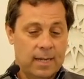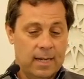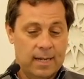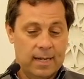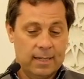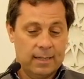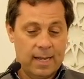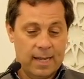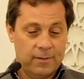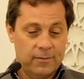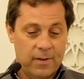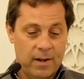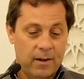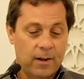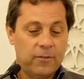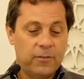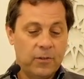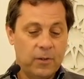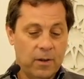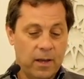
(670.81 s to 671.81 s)
like
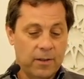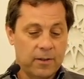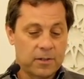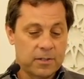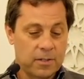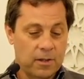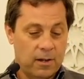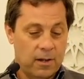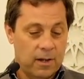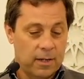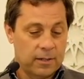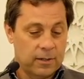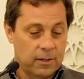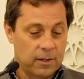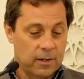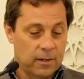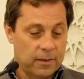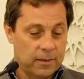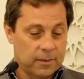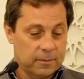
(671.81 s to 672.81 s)
very few others on
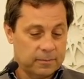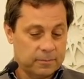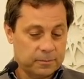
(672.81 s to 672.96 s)
Earth.